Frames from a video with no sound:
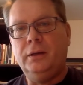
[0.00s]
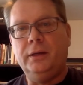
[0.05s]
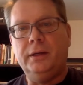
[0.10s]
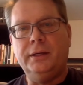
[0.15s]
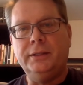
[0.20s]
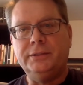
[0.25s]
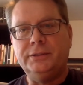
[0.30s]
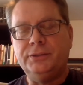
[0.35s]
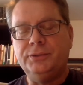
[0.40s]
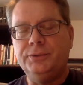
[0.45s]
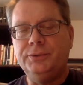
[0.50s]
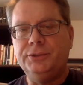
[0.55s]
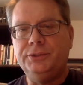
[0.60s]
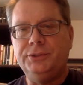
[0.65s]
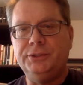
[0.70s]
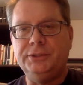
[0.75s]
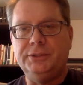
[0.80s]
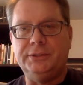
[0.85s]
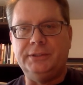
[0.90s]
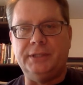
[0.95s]
As soon as
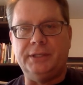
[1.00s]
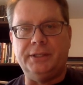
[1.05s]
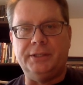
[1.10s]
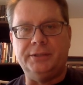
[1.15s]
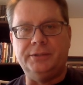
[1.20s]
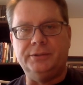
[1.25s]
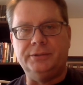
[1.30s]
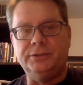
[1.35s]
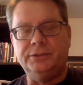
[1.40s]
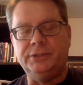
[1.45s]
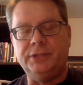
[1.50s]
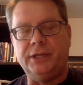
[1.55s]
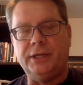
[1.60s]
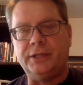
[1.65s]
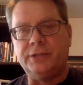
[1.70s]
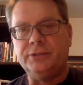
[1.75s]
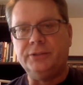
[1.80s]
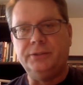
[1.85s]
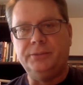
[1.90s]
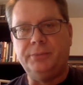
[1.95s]
she's done, she
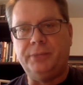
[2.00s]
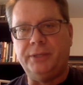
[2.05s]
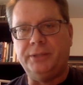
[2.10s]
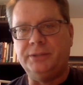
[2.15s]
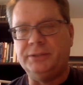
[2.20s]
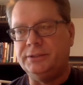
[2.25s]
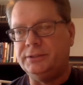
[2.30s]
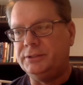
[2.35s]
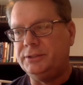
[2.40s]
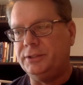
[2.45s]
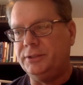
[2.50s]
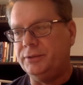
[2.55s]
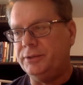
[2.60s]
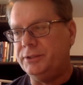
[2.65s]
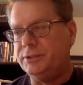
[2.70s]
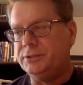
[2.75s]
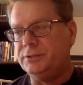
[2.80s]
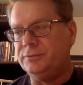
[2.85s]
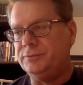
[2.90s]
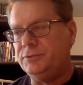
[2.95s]
actually makes a
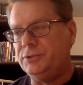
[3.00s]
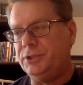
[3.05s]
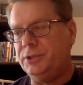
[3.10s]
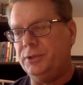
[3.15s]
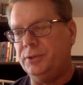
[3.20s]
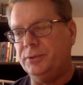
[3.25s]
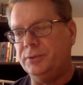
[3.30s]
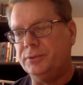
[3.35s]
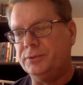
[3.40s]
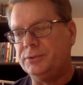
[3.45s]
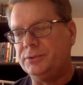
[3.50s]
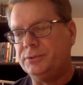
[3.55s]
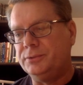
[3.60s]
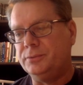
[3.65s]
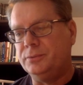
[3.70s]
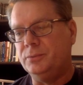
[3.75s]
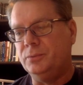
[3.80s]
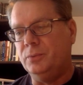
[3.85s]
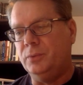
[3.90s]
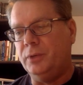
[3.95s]
series of jokes.
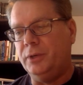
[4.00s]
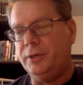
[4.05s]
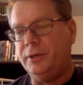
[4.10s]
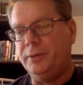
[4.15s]
One